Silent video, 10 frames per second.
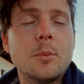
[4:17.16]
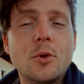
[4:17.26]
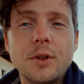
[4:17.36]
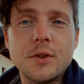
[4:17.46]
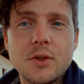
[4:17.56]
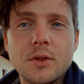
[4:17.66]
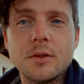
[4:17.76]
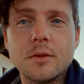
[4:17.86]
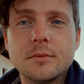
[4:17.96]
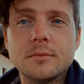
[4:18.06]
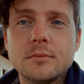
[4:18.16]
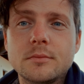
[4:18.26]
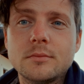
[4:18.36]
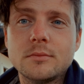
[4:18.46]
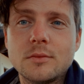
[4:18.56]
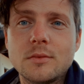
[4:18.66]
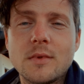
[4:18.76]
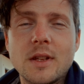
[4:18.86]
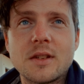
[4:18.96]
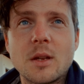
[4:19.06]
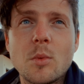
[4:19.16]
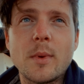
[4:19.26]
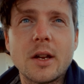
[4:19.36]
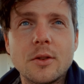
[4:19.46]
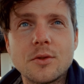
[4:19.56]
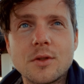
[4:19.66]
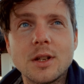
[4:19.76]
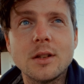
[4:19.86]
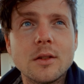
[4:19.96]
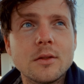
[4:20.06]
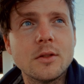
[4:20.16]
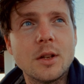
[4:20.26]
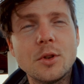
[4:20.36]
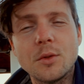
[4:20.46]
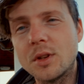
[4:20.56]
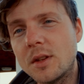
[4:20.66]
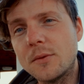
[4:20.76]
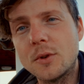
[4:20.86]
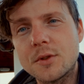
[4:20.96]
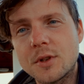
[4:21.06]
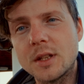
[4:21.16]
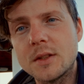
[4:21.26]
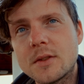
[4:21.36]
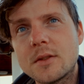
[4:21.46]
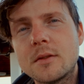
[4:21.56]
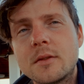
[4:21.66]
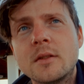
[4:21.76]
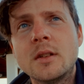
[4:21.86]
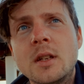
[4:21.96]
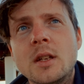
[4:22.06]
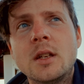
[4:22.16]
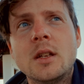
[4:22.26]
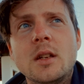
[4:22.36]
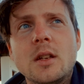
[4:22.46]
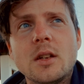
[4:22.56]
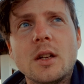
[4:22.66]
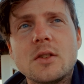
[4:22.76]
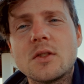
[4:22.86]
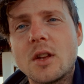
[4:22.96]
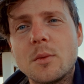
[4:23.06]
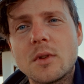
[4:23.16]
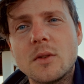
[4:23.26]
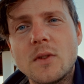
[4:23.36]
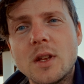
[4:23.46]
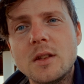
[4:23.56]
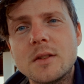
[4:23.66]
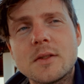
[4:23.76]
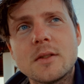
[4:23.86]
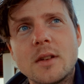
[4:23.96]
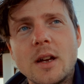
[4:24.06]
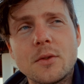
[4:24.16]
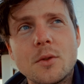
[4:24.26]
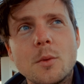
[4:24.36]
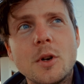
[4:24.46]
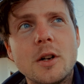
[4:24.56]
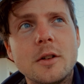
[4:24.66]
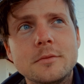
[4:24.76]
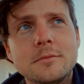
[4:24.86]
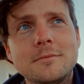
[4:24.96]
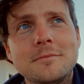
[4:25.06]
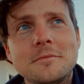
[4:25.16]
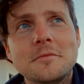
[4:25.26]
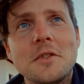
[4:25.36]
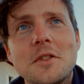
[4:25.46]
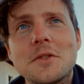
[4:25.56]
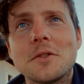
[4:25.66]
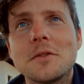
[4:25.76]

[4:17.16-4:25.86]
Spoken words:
point and shoot that's coming back on trend? I'm not really for trends. I just go with convenience. After a while, you'd